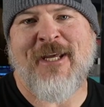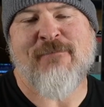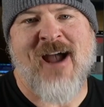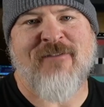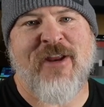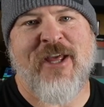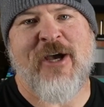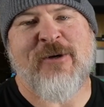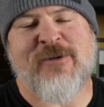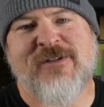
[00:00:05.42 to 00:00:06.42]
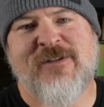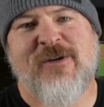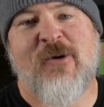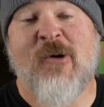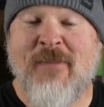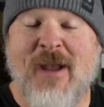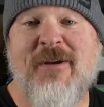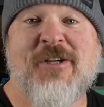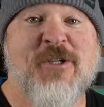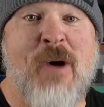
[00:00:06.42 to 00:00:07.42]
in my videos, or maybe
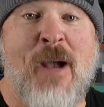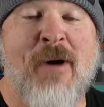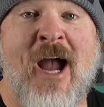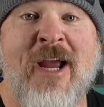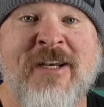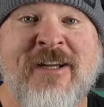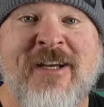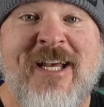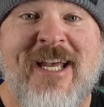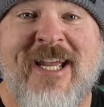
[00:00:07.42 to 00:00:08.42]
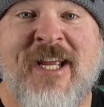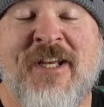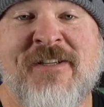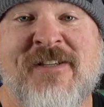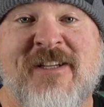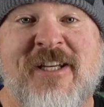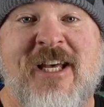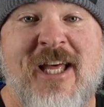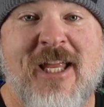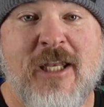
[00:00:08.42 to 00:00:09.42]
just my mind, it is,
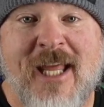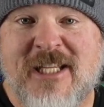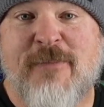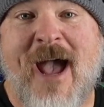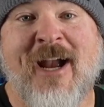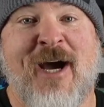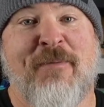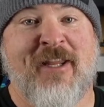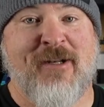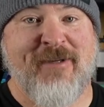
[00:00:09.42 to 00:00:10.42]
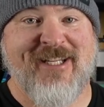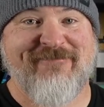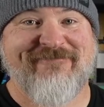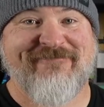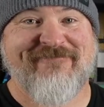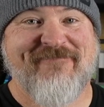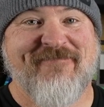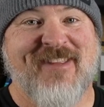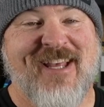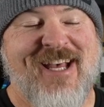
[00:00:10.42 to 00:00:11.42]
let's back up a little bit.
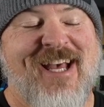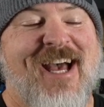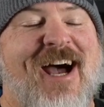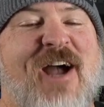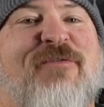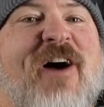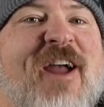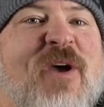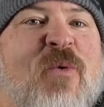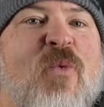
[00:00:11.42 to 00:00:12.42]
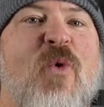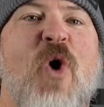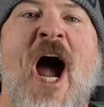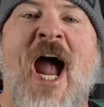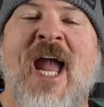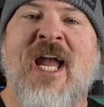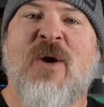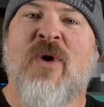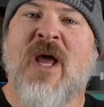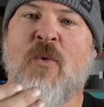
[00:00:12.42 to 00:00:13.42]
I find that
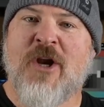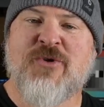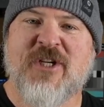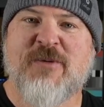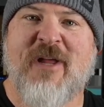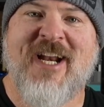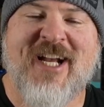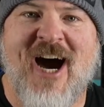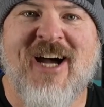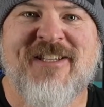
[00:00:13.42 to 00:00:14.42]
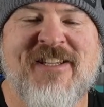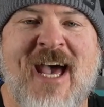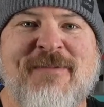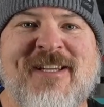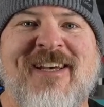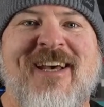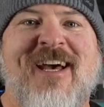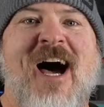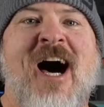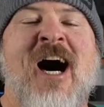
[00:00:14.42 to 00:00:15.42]
when I want to explain a concept,
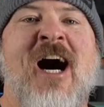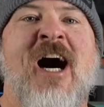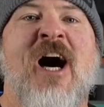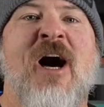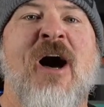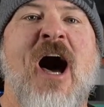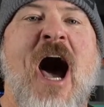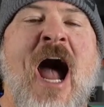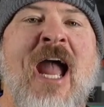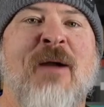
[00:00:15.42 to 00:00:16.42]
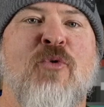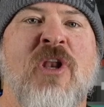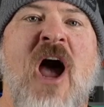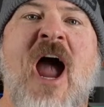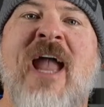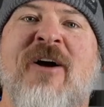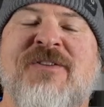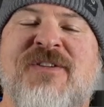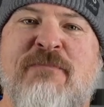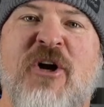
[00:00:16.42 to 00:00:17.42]
I am relying on
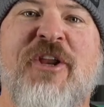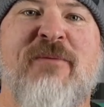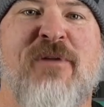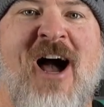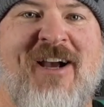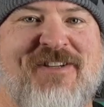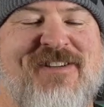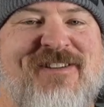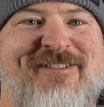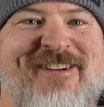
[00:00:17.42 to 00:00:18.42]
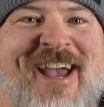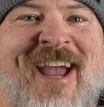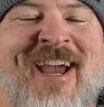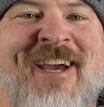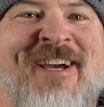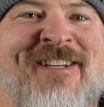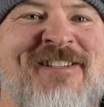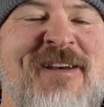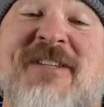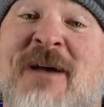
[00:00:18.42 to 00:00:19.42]
some building blocks. And
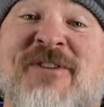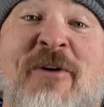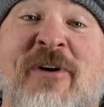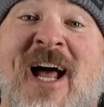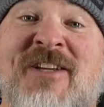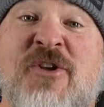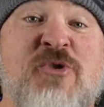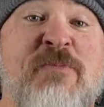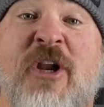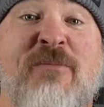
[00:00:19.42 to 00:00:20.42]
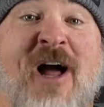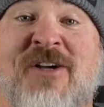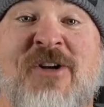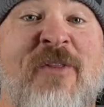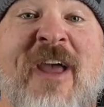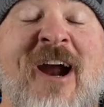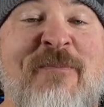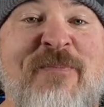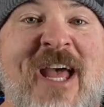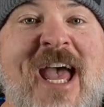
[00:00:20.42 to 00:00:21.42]
sometimes I realize those building blocks aren't there.
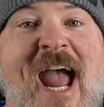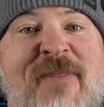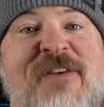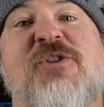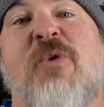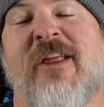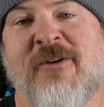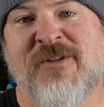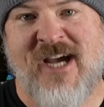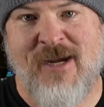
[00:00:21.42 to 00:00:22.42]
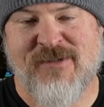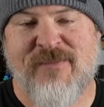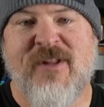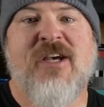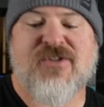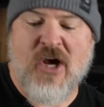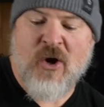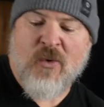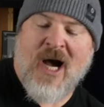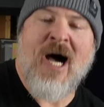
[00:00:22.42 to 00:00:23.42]
And this is one of those times.
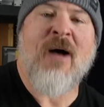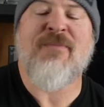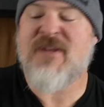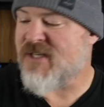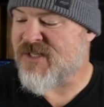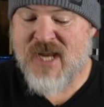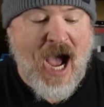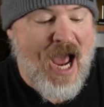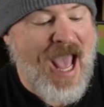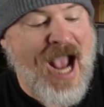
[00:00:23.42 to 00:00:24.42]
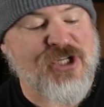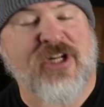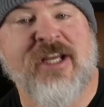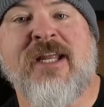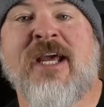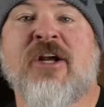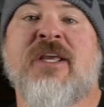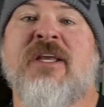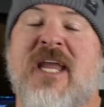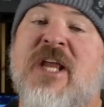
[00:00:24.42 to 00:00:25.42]
So this is not actually an
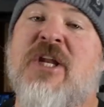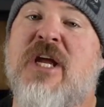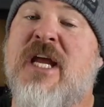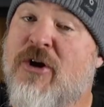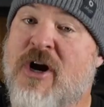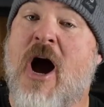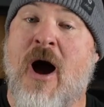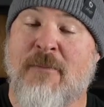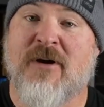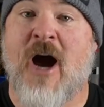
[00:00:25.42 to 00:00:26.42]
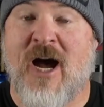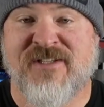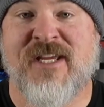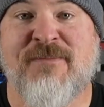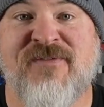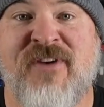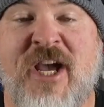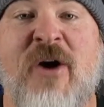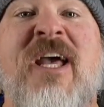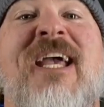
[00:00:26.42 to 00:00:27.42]
intercom concepts
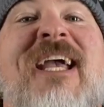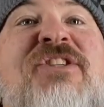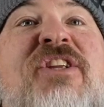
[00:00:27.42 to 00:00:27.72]
video. It's an